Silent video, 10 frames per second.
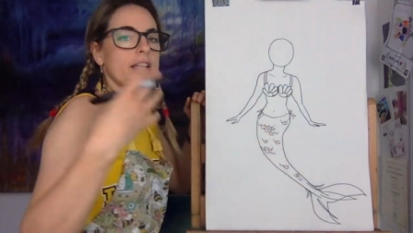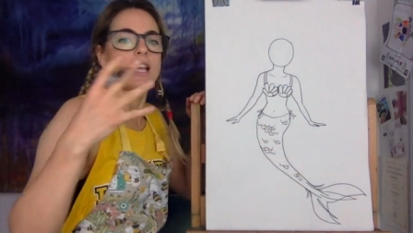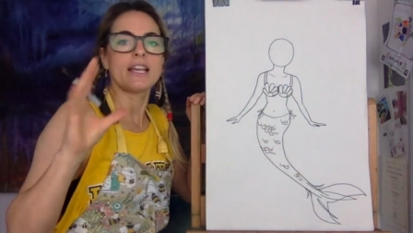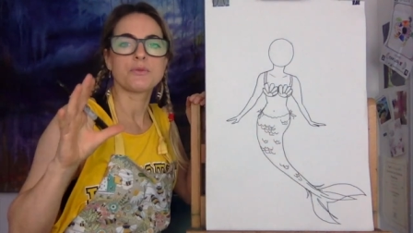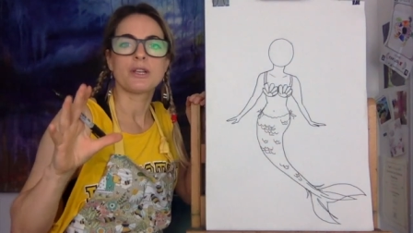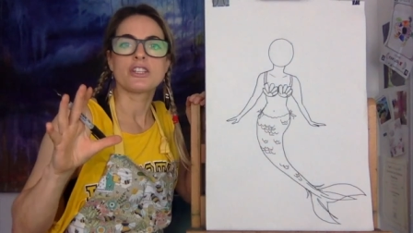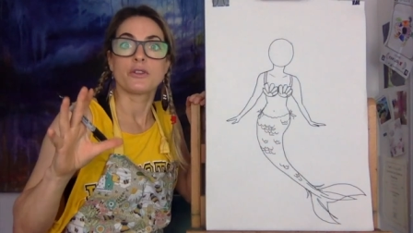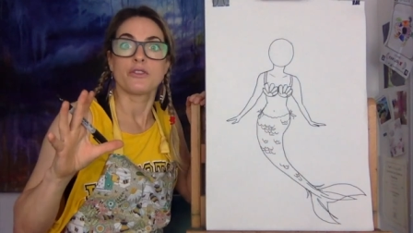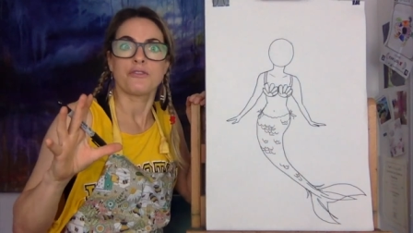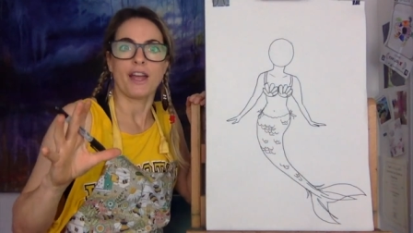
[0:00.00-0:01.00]
is we could do
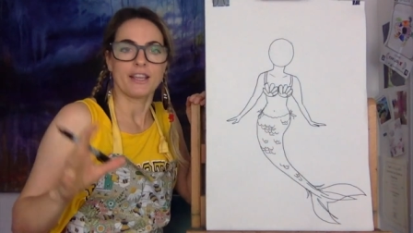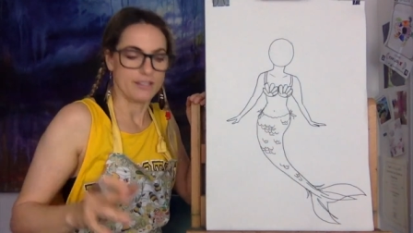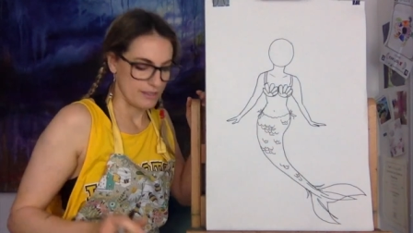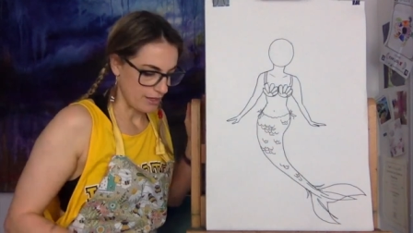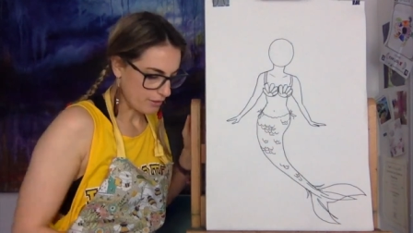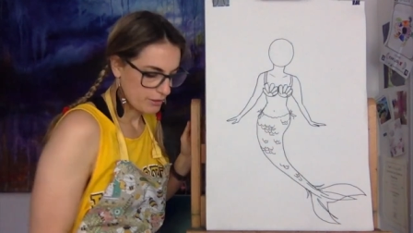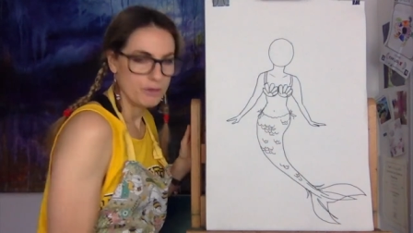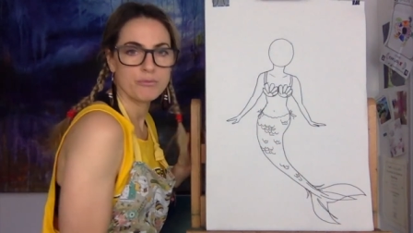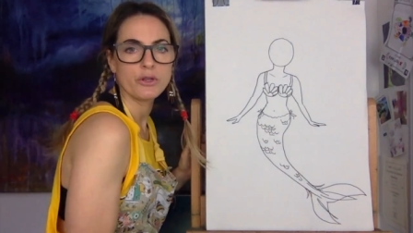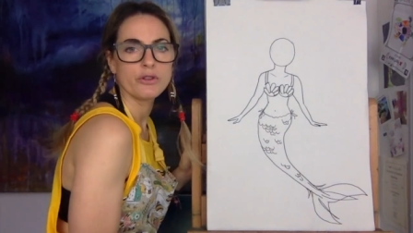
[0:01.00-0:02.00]
the face. Now I'm going
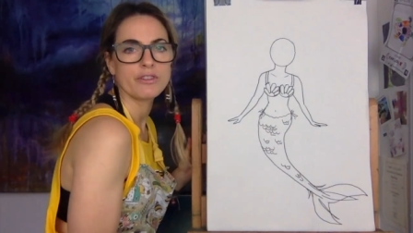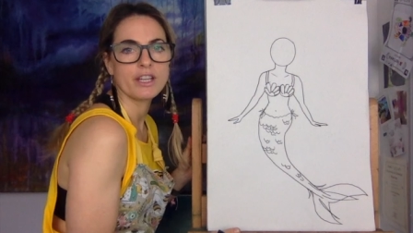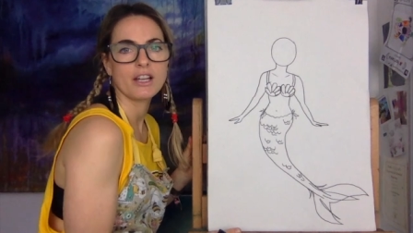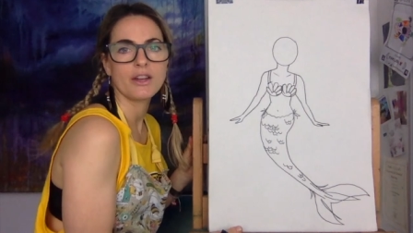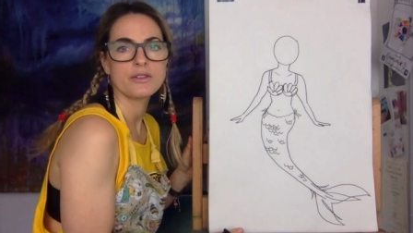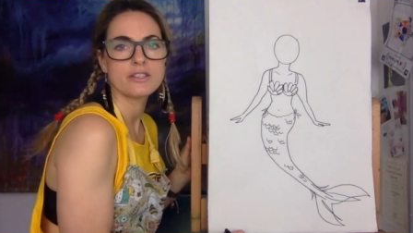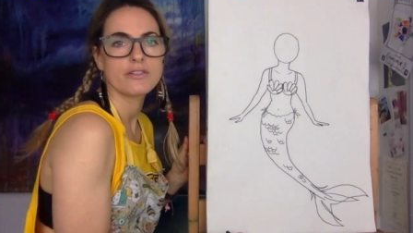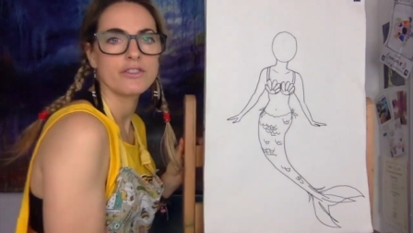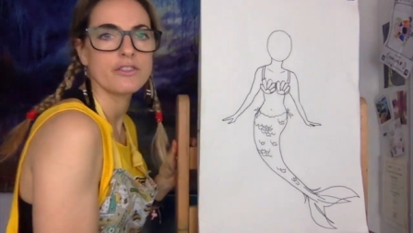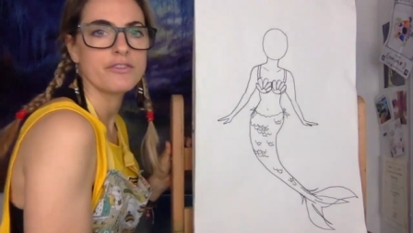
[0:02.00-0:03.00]
to move it closer
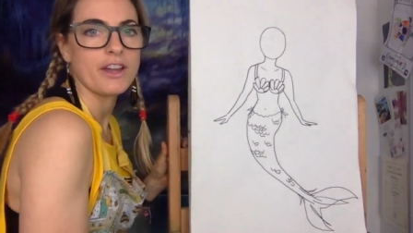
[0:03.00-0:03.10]
for the